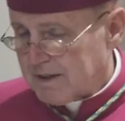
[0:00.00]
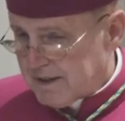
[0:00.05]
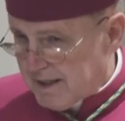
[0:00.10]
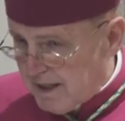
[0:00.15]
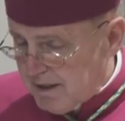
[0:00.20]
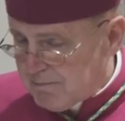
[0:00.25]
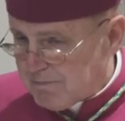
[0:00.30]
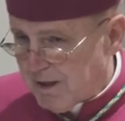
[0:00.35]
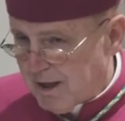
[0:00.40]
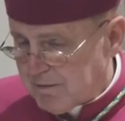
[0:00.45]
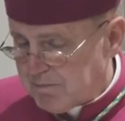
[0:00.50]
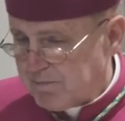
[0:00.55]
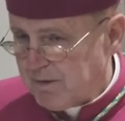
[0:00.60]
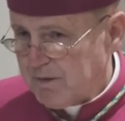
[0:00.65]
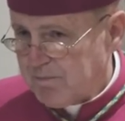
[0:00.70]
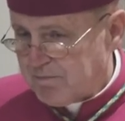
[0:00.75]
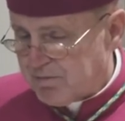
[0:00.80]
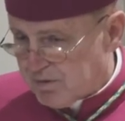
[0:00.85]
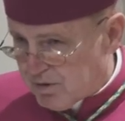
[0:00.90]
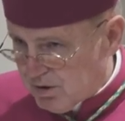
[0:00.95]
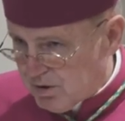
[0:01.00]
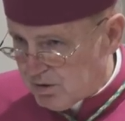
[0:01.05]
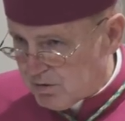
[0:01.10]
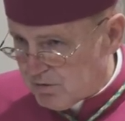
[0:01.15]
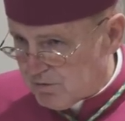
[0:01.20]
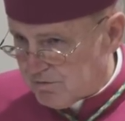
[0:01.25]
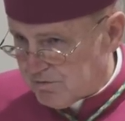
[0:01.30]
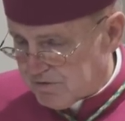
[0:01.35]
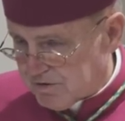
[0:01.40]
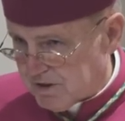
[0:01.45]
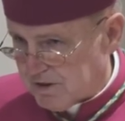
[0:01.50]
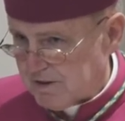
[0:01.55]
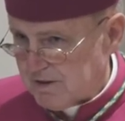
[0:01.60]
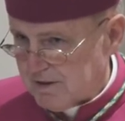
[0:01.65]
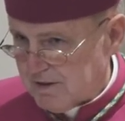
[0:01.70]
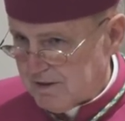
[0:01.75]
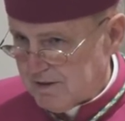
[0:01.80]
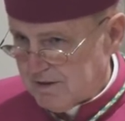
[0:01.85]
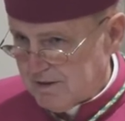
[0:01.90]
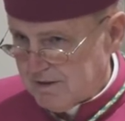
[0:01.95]
That they might be proved
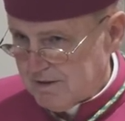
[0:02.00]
